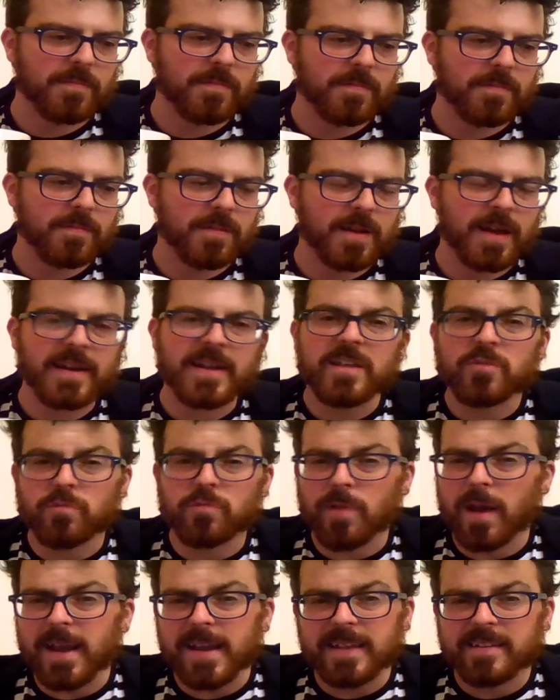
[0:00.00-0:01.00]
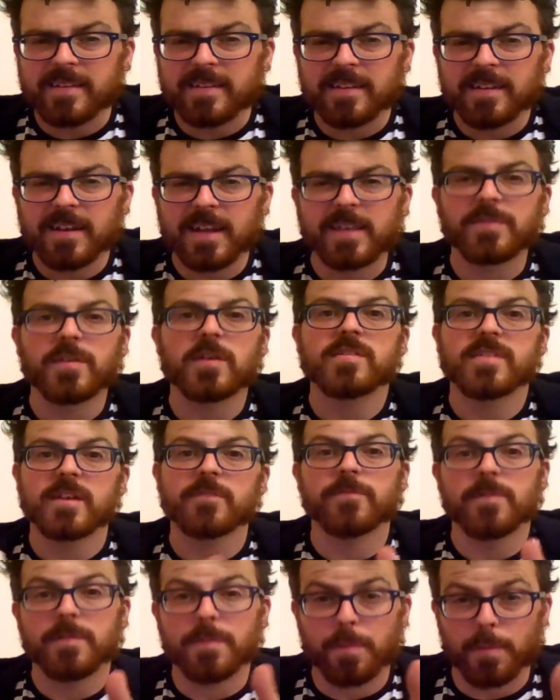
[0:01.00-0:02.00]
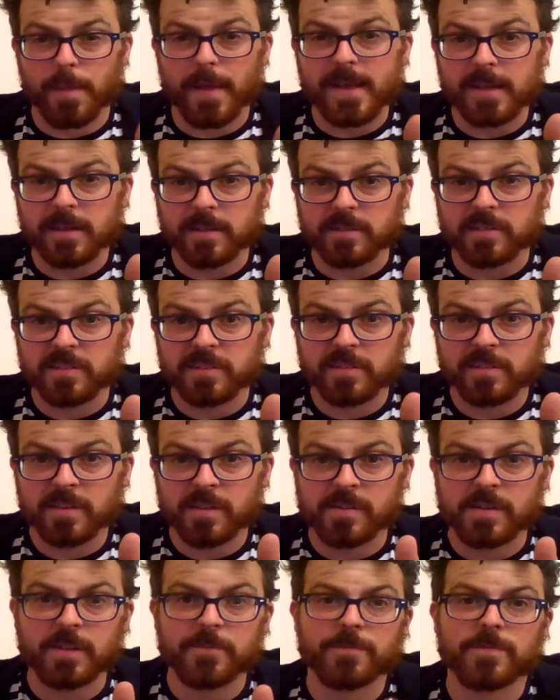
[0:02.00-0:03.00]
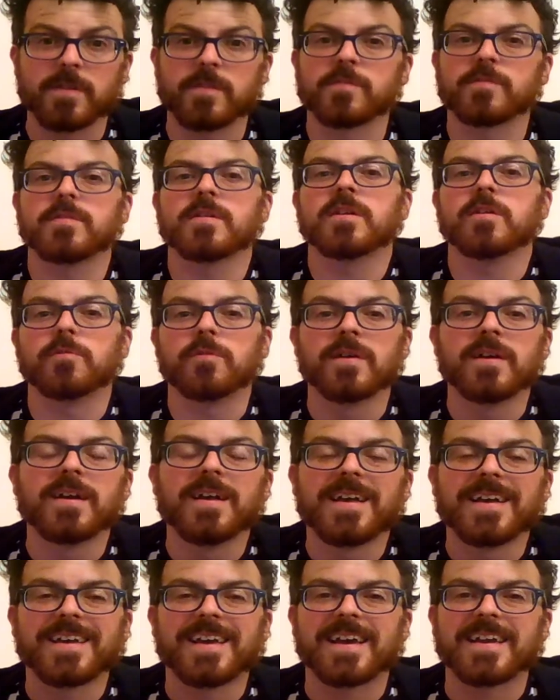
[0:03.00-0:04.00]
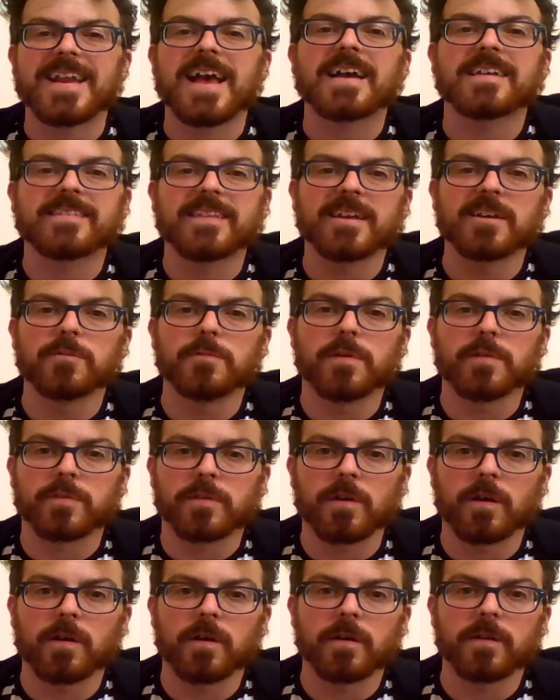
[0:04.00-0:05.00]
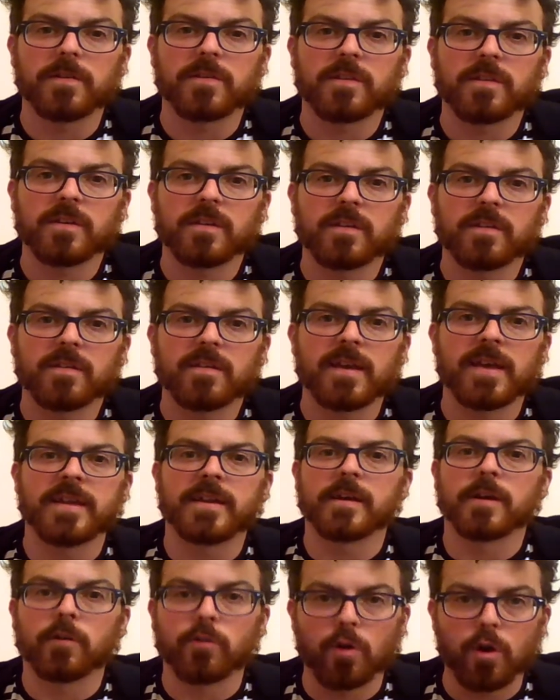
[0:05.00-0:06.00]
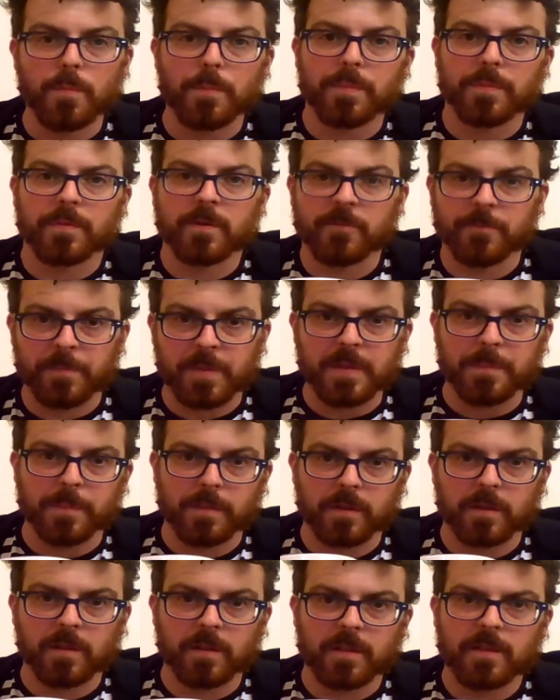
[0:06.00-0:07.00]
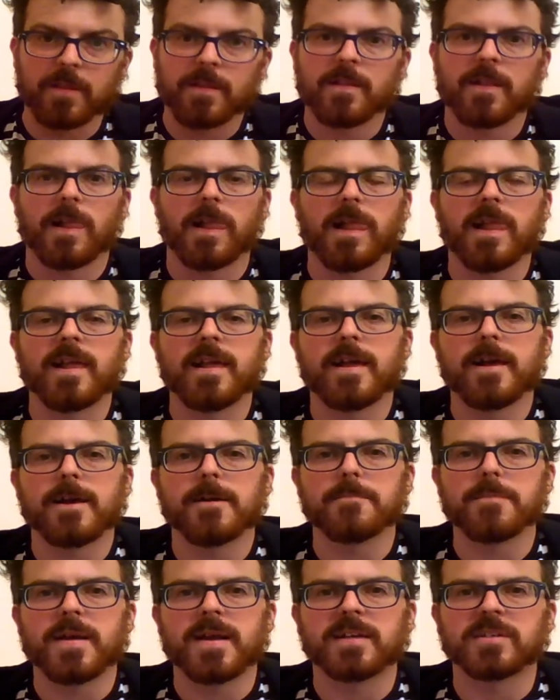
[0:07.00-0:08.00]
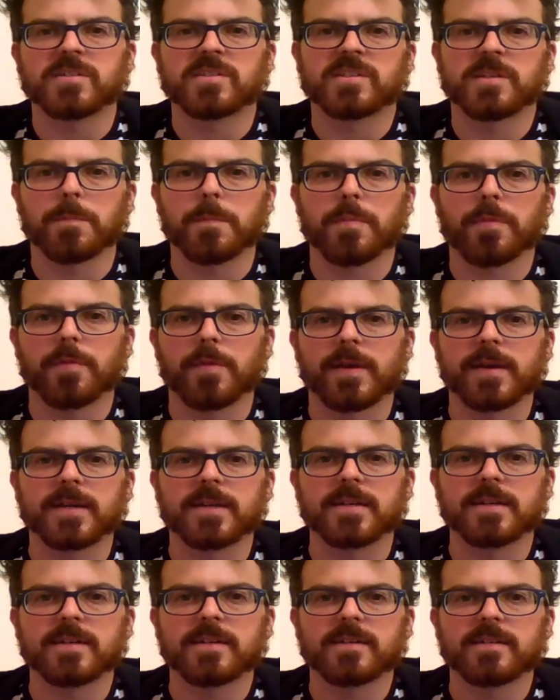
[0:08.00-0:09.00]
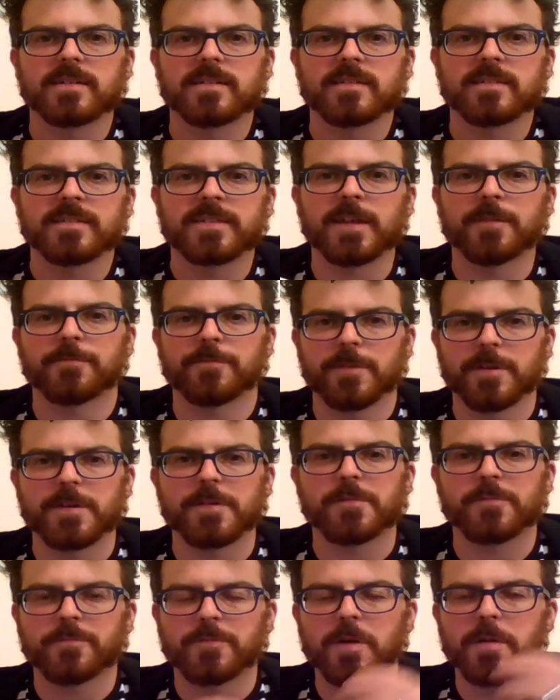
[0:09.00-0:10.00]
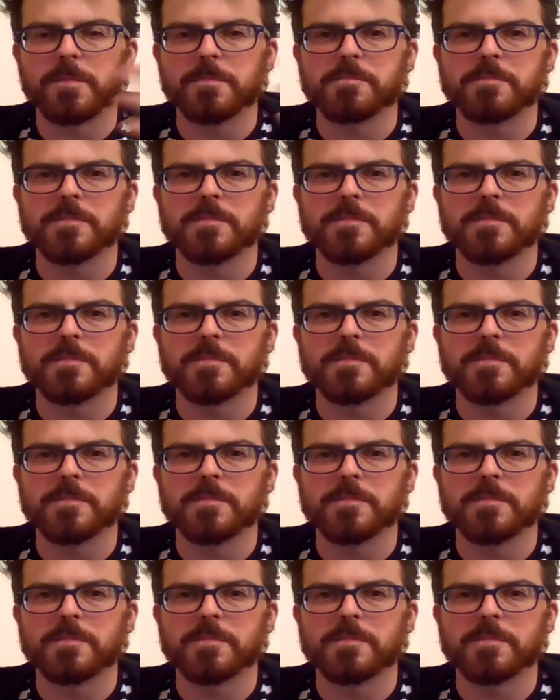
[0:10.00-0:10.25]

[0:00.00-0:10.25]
And he's right. Like, they're different things. They're different, Connecting with God in a group of people is something different from